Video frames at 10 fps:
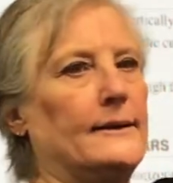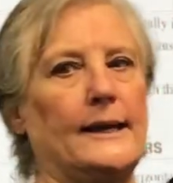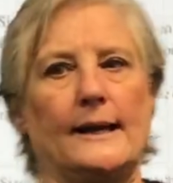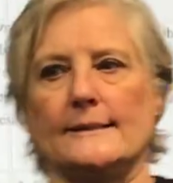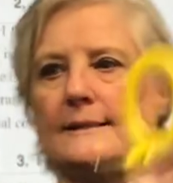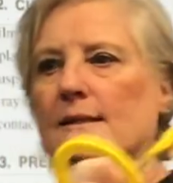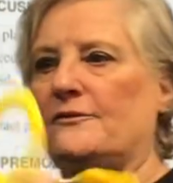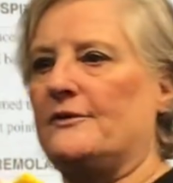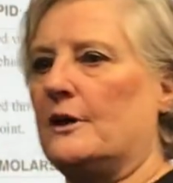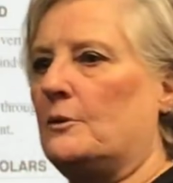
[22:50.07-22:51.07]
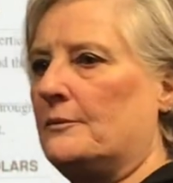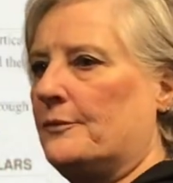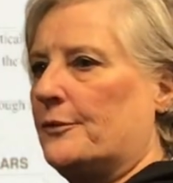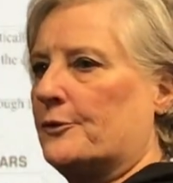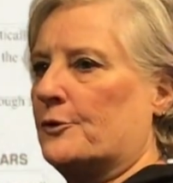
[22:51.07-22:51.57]
Can I see the film
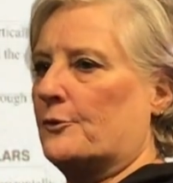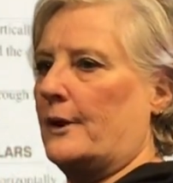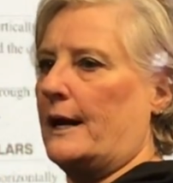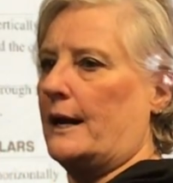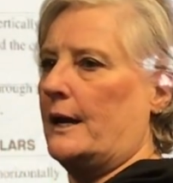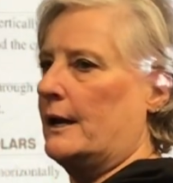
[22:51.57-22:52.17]
through the ring?